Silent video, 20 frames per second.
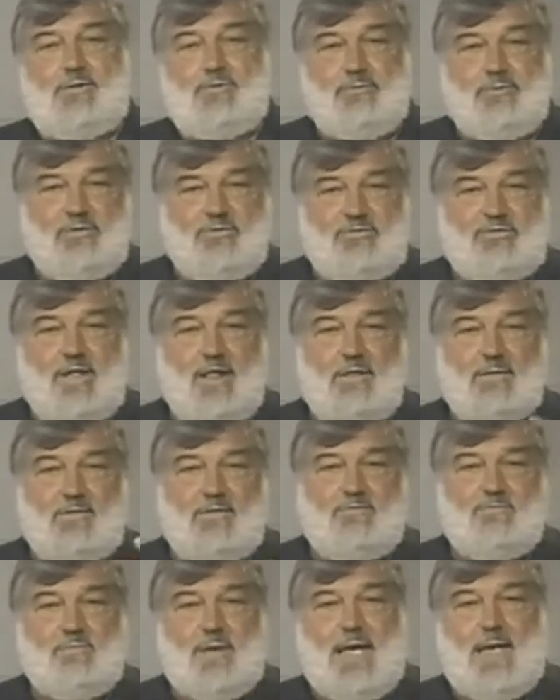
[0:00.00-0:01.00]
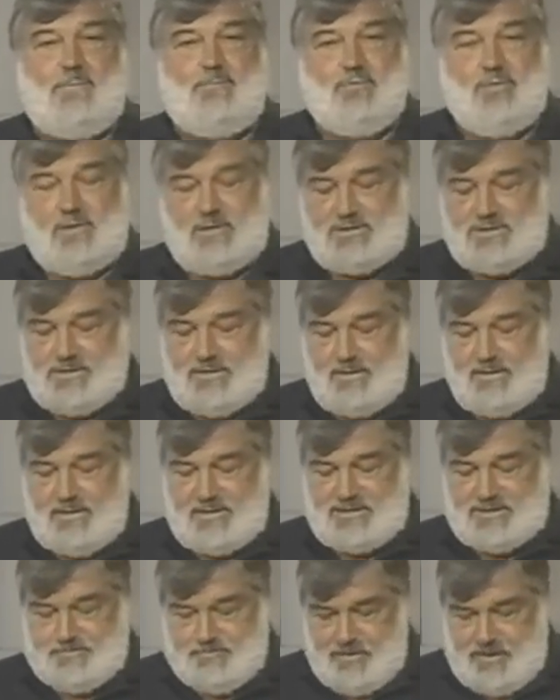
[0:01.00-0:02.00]
and the result of my
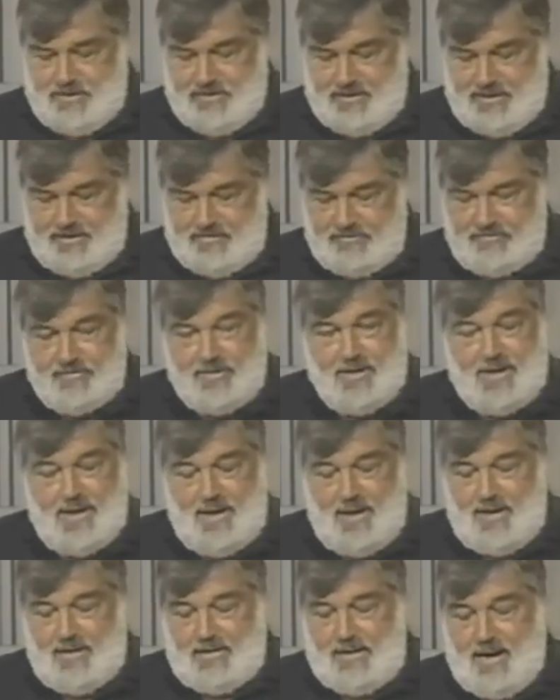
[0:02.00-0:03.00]
personal experience.